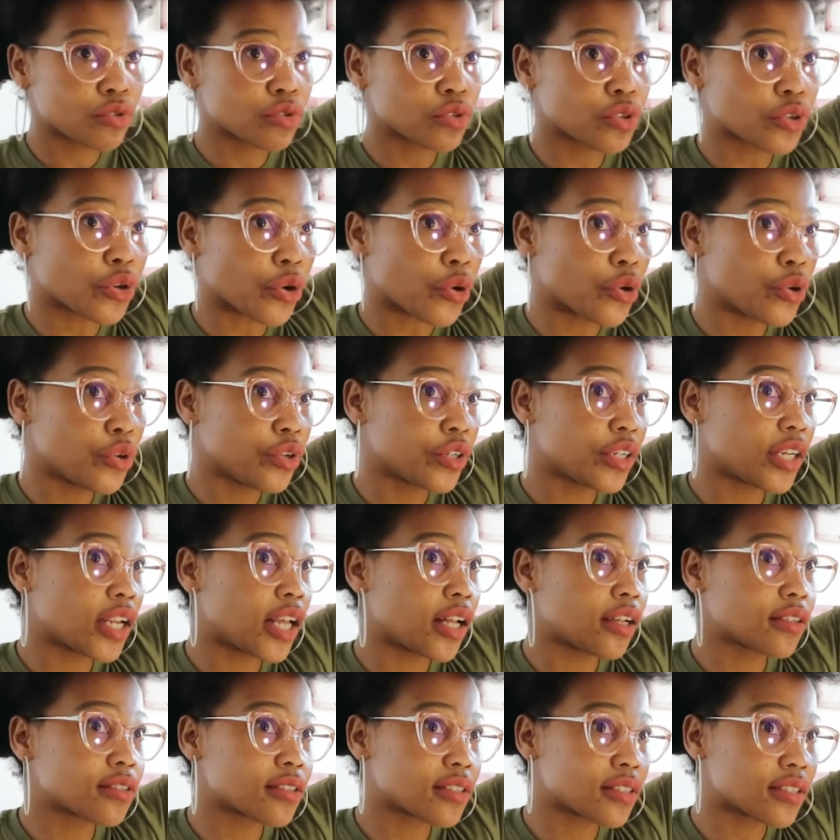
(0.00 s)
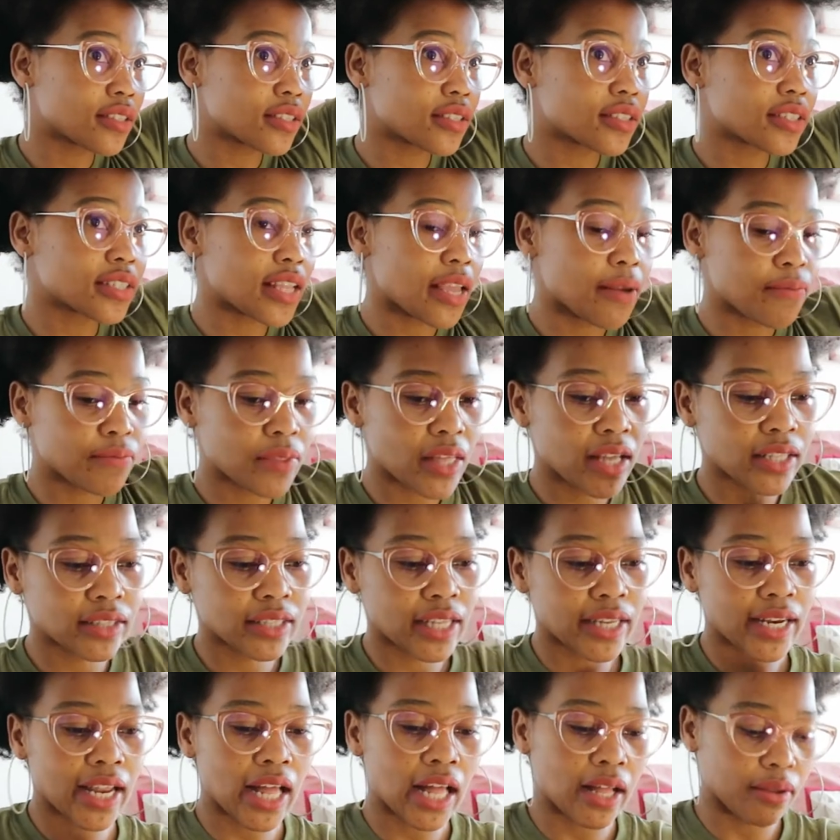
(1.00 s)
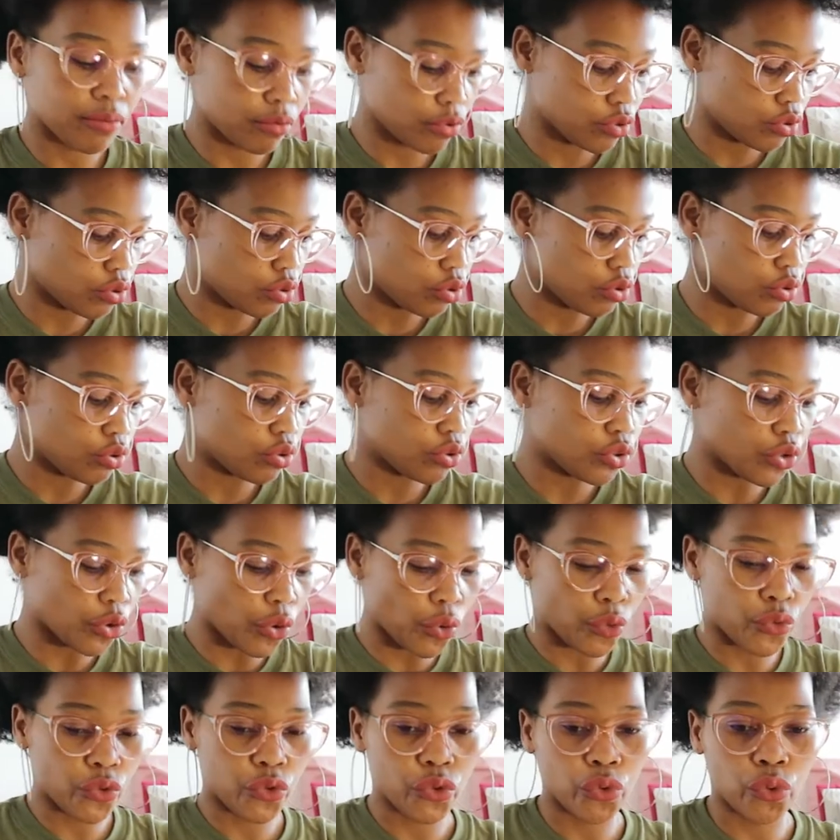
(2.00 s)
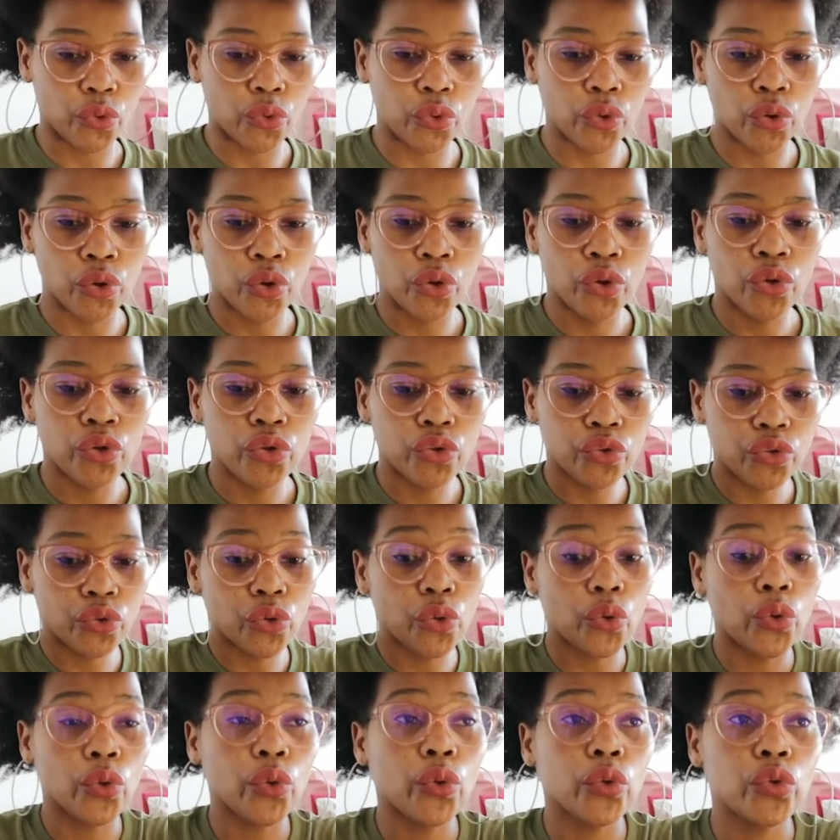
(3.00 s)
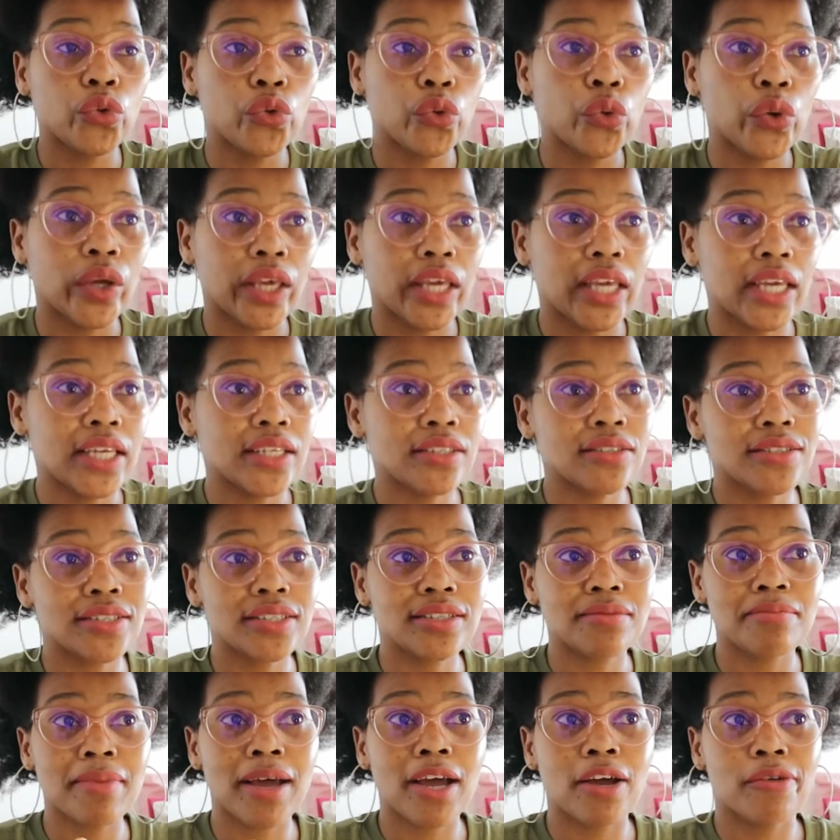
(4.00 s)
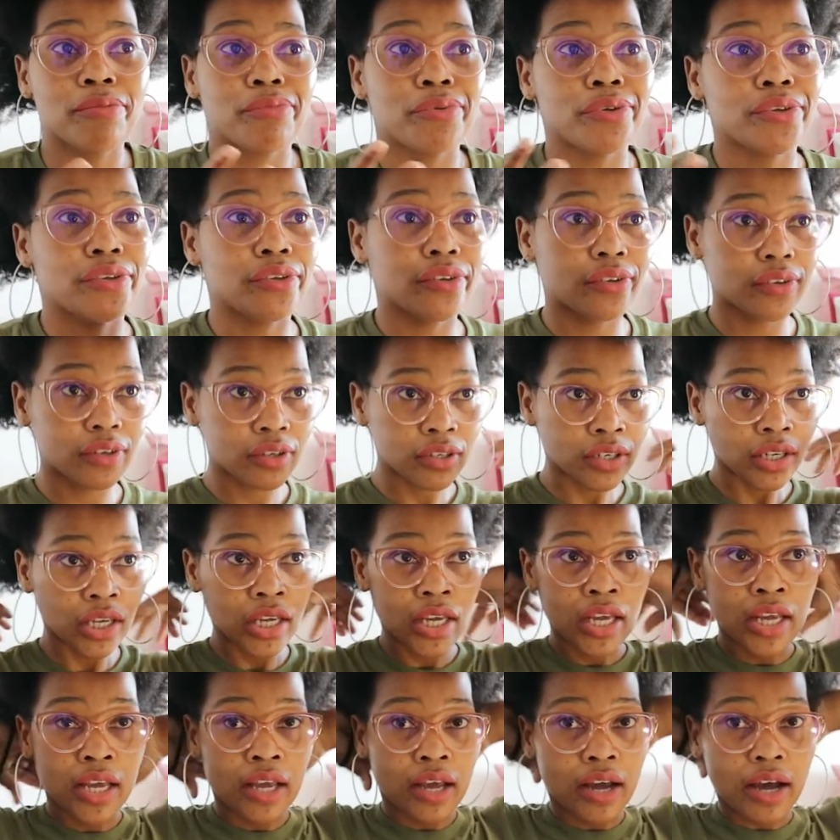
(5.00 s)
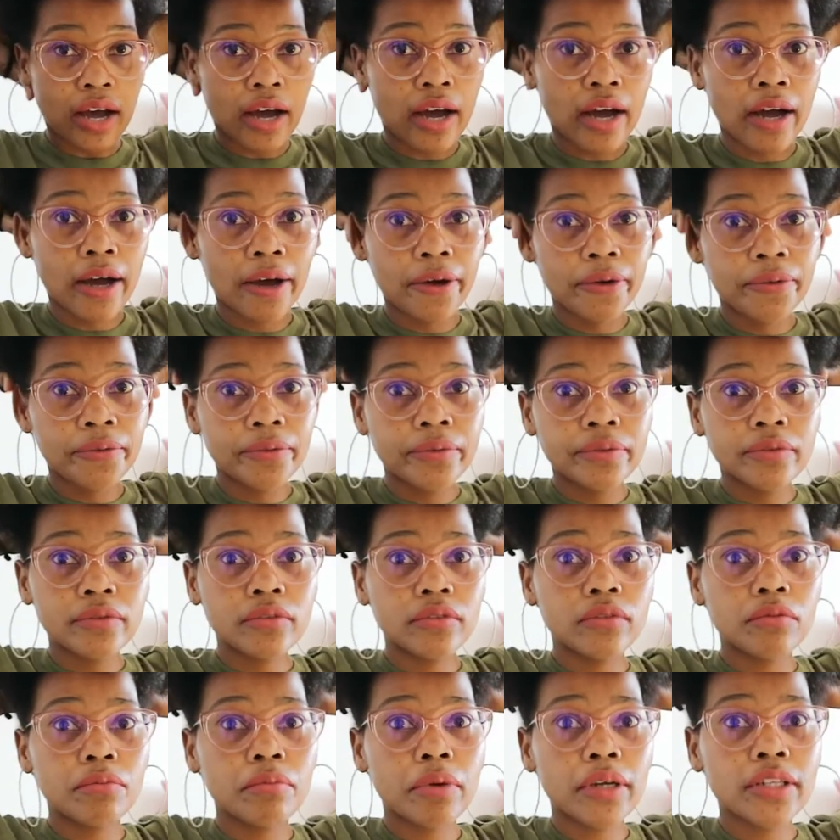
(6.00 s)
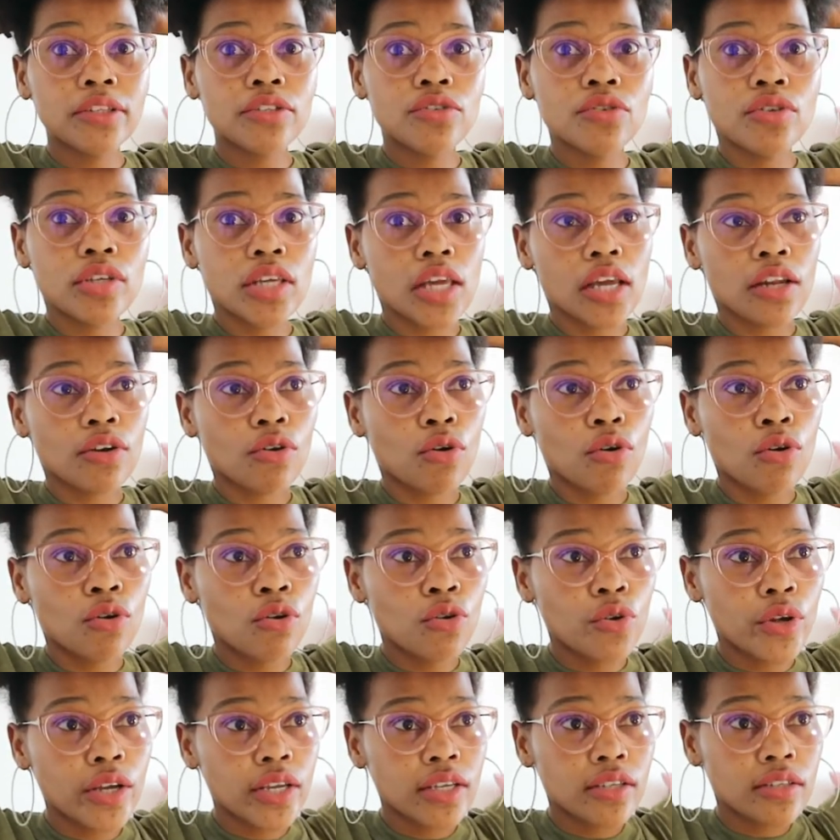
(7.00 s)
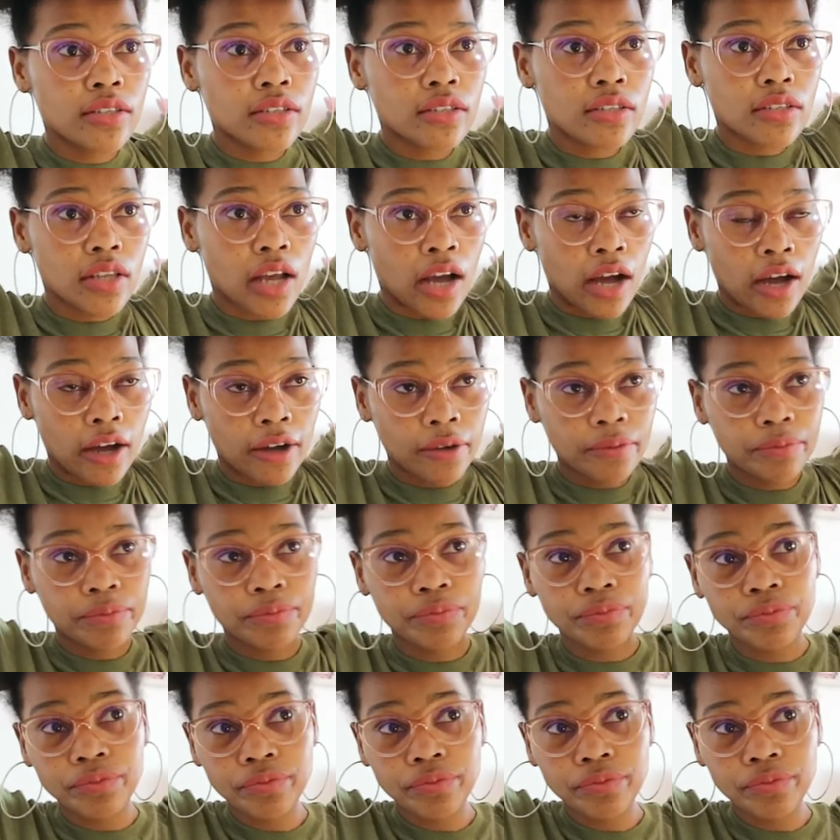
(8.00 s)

to grow your nails is the same thing that helps to grow your your your hair it's just my opinion um, but you can always um,